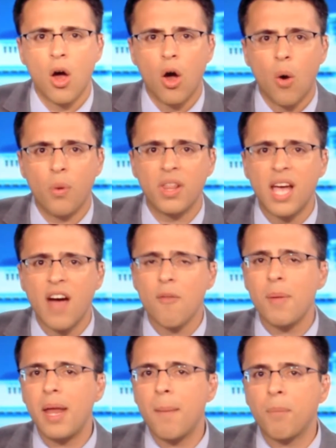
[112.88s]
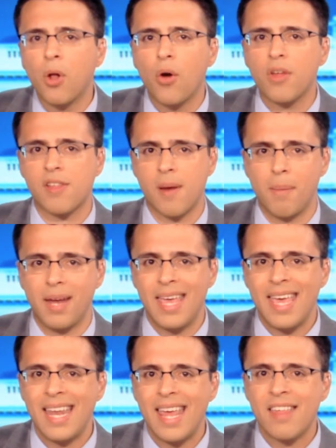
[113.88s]
When the government employs
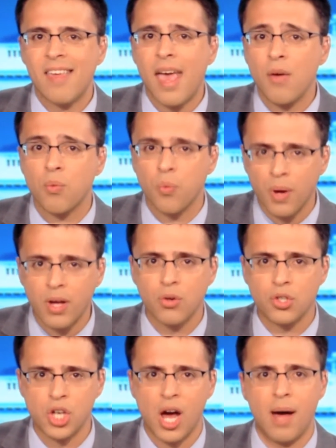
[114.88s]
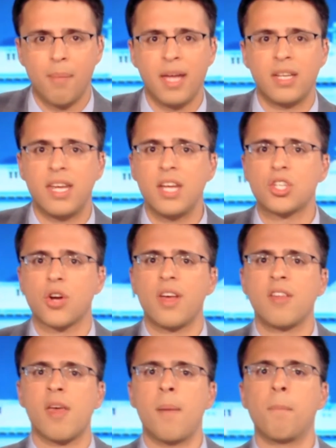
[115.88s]
somebody, it is a real job. A teacher
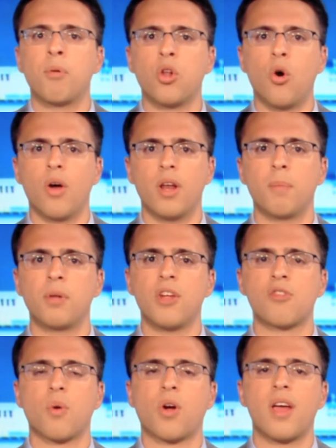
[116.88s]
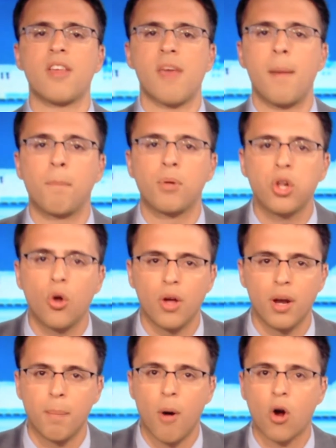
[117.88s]
is employed. A police worker is
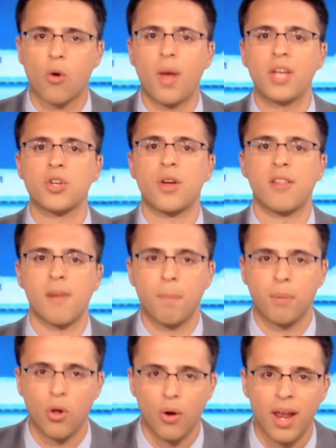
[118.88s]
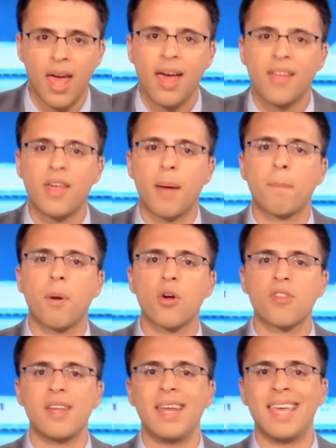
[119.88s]
employed. A park ranger is employed. That
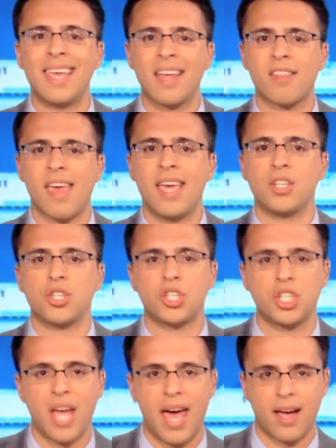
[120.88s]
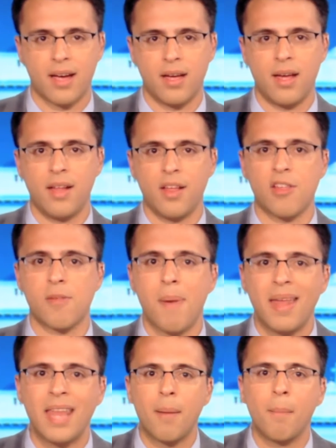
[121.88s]
person gets a check. They
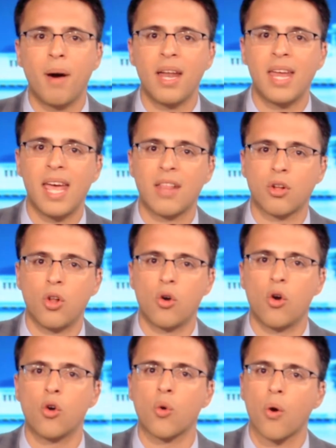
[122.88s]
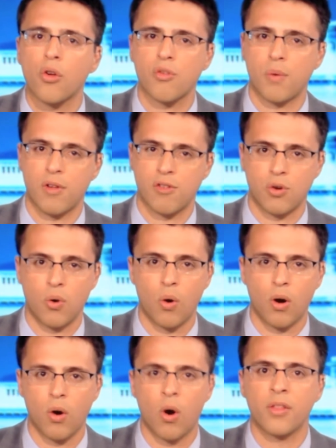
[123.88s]
spend money in their local grocery
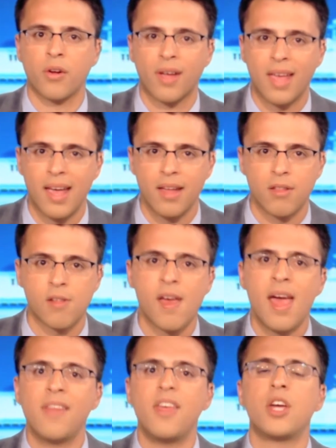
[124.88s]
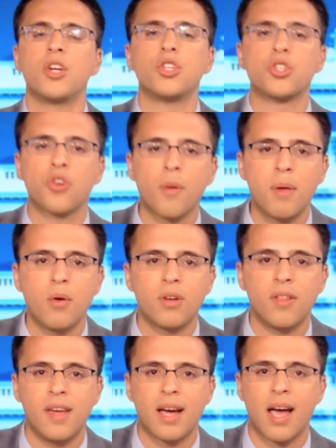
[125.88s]
store or on their kids. They contribute
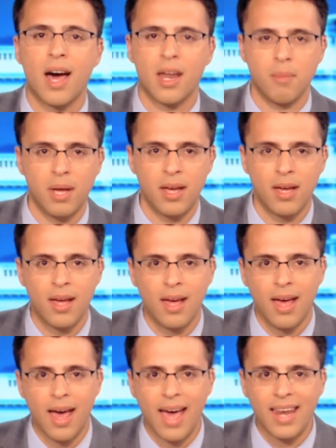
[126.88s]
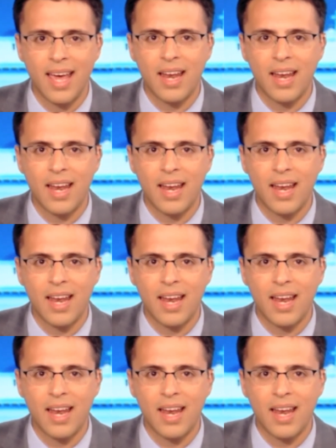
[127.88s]
to the economy. And yet,